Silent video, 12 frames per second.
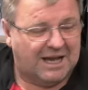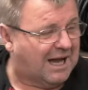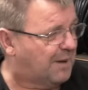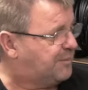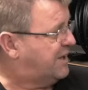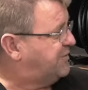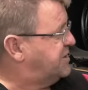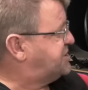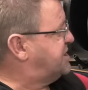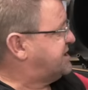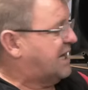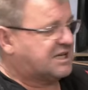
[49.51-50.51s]
up here, this
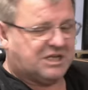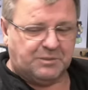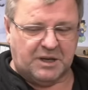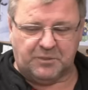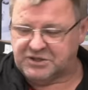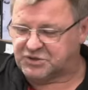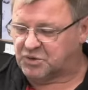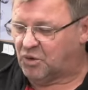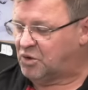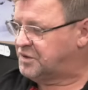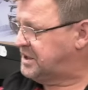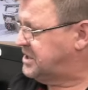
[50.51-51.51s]
is actually where we do
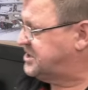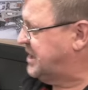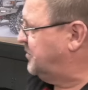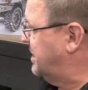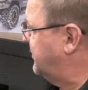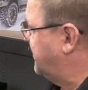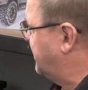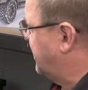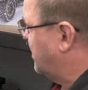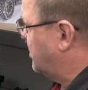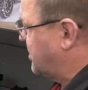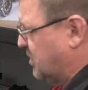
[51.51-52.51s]
all the assembly for the
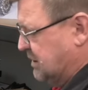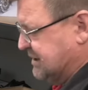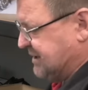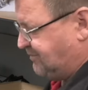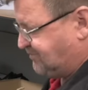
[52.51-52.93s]
oil coolers.